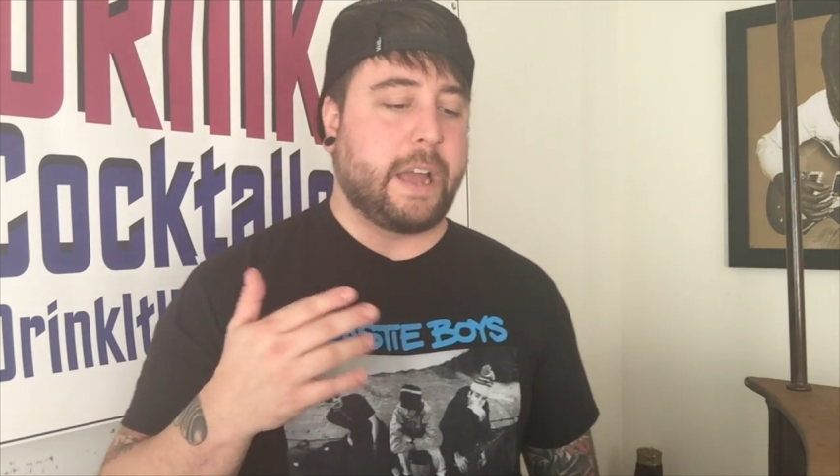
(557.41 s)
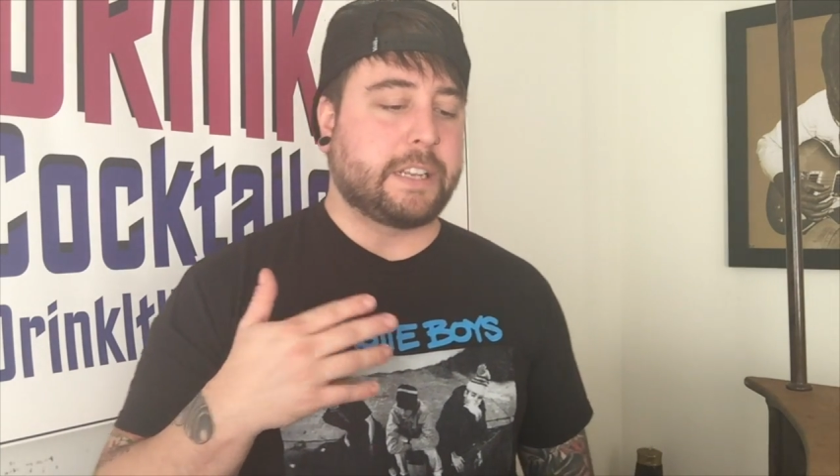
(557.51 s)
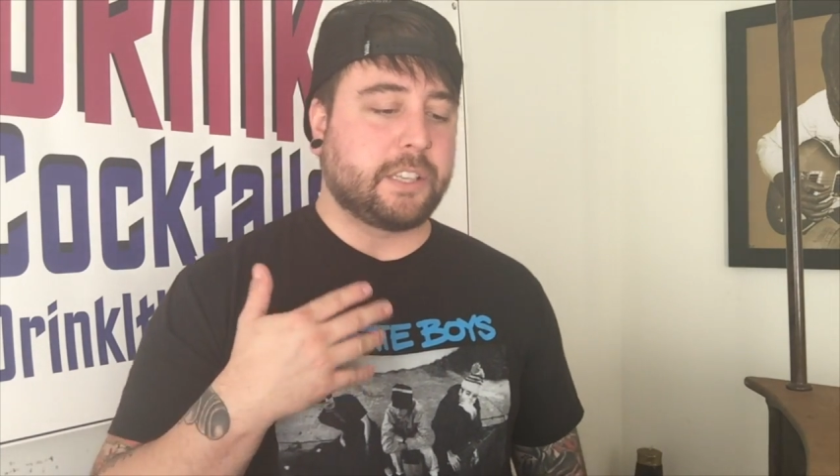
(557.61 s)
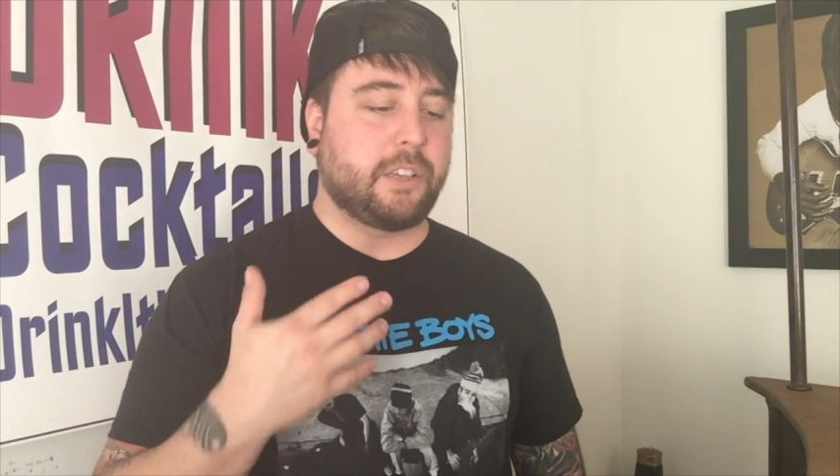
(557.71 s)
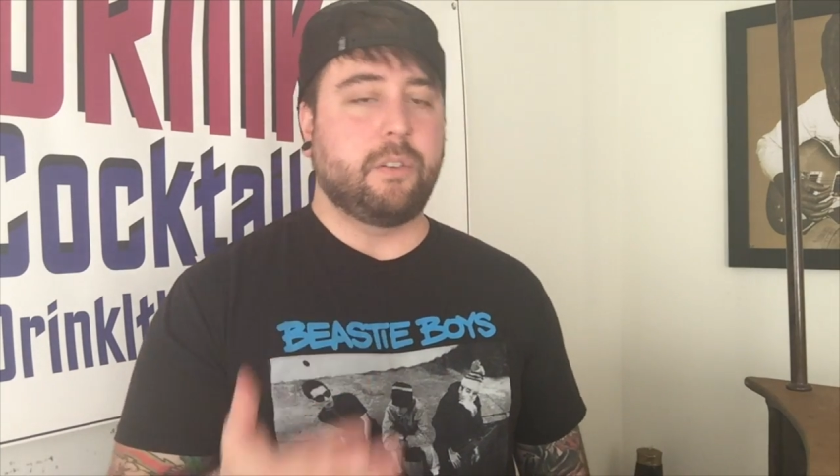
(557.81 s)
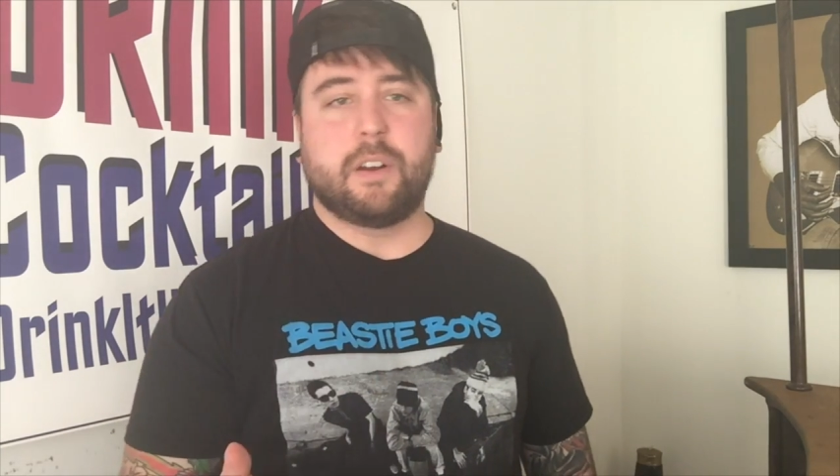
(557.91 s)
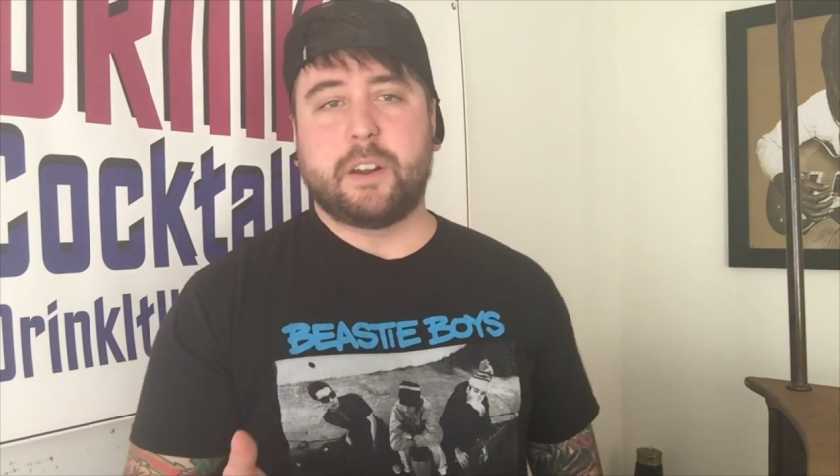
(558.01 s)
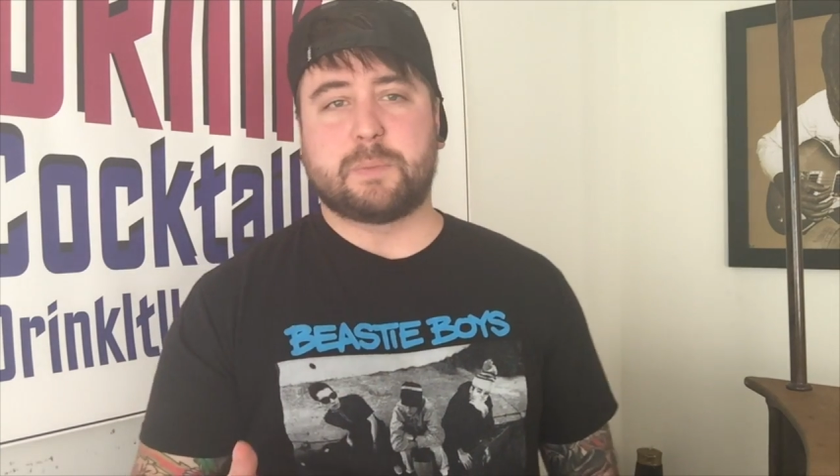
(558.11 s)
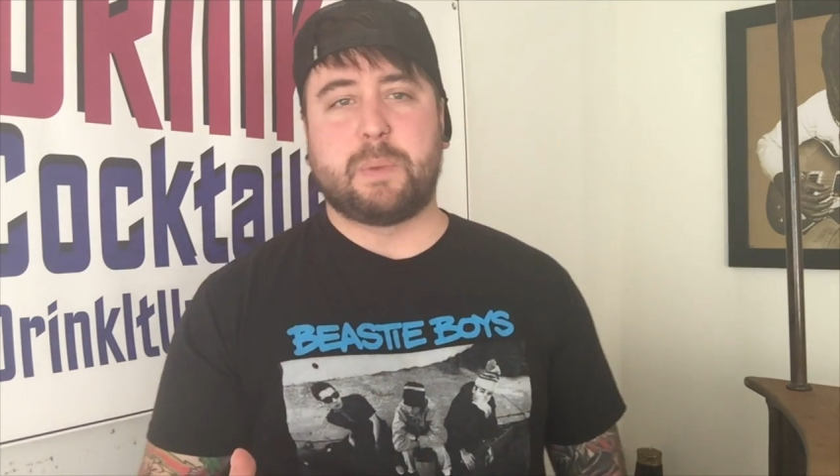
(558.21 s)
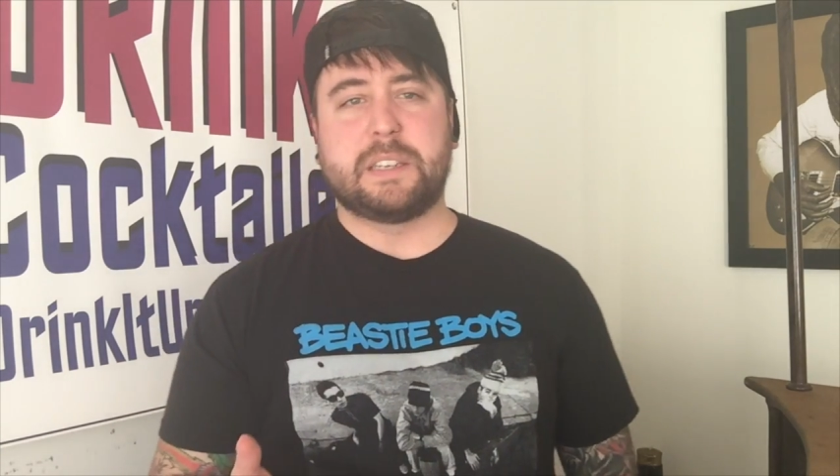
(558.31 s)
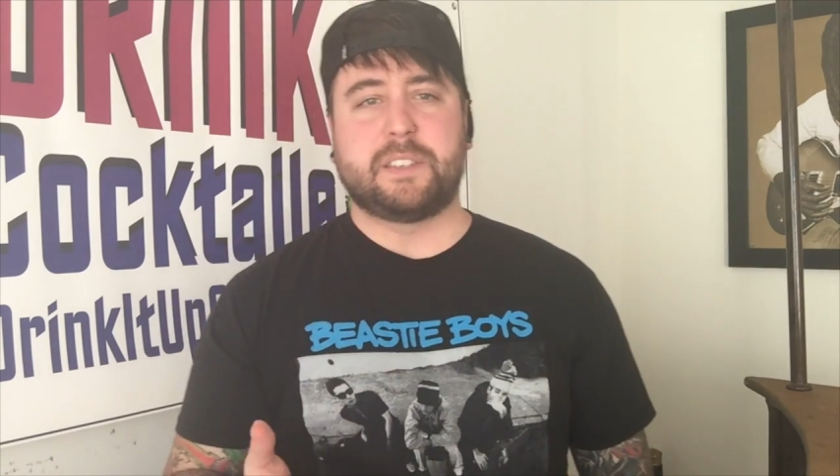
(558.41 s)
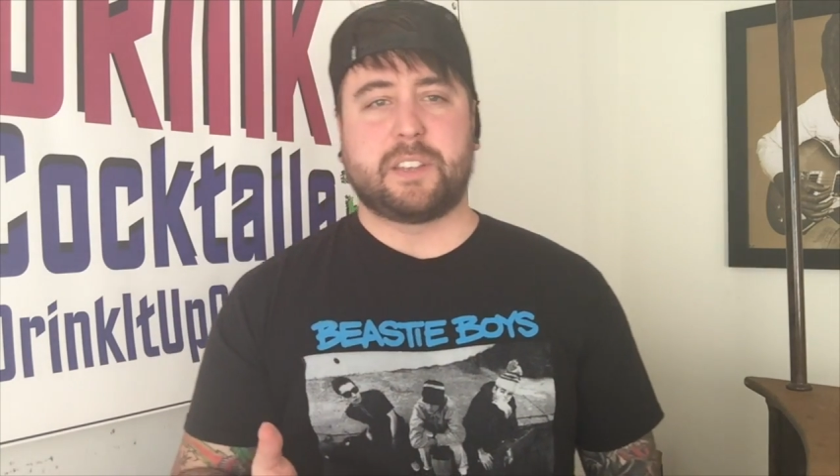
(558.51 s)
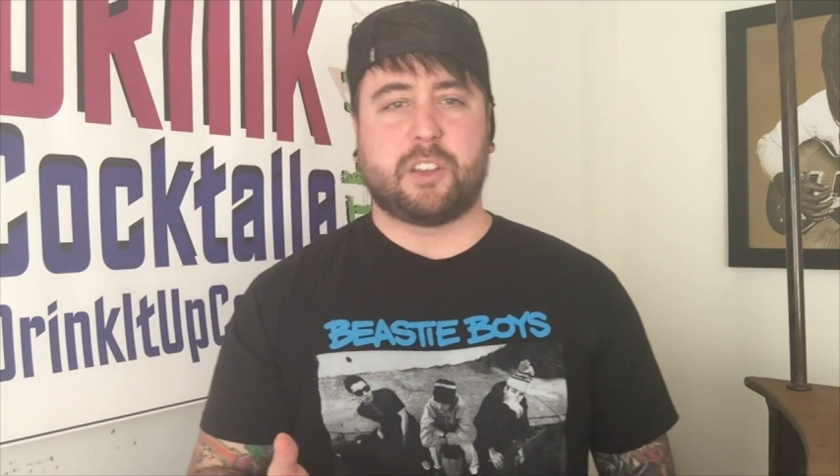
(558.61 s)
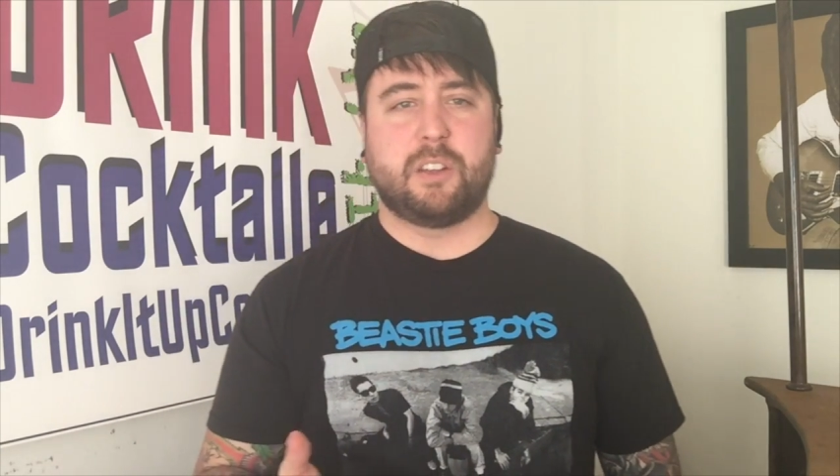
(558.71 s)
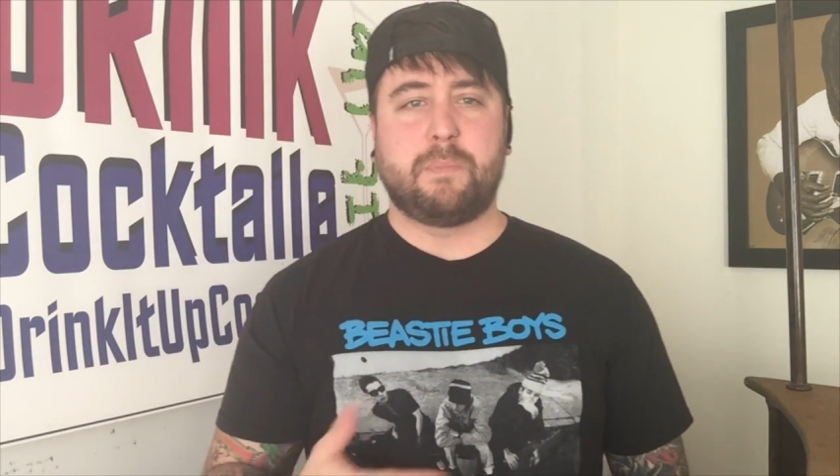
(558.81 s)
executed as best
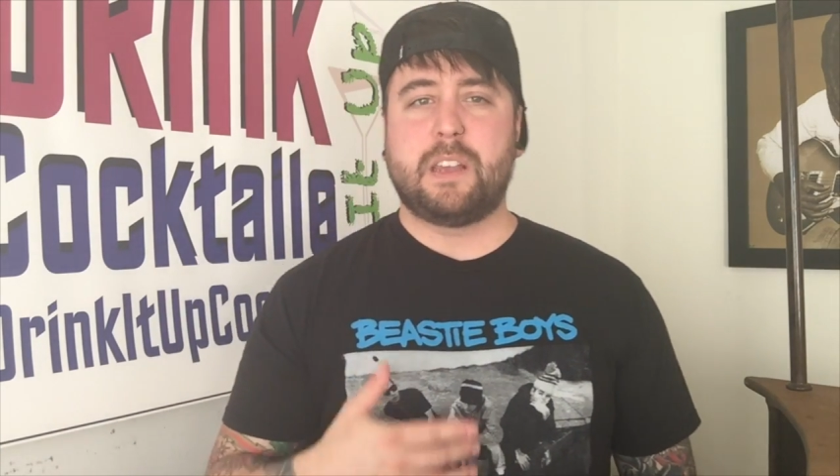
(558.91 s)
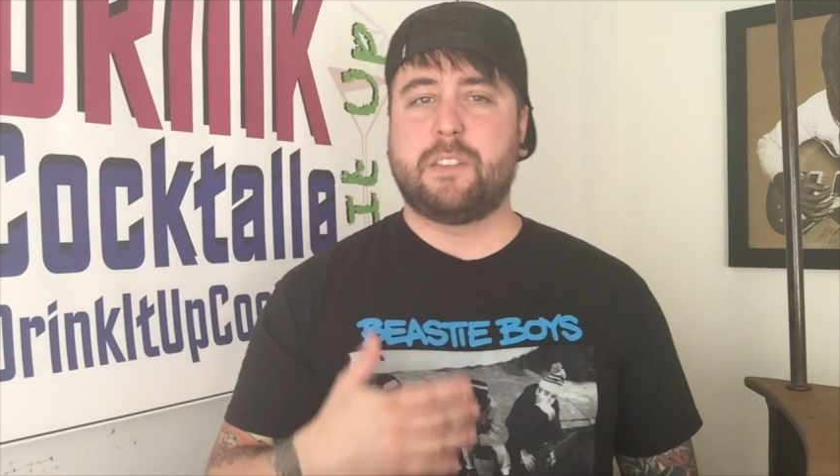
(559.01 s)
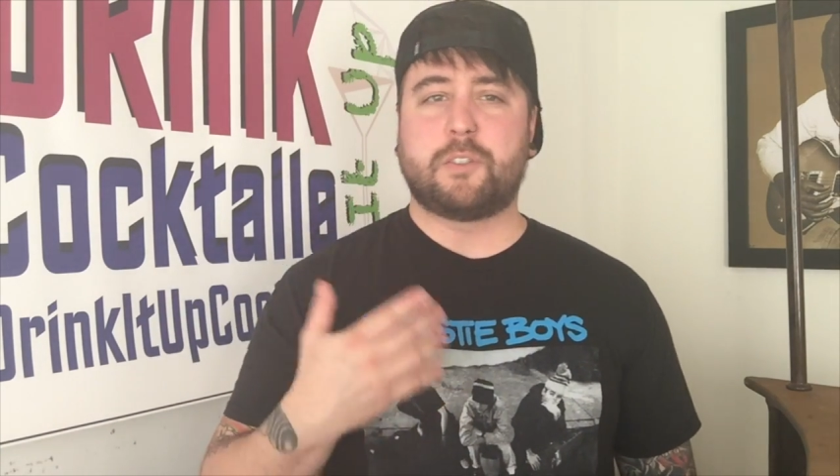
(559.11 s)
as it could be.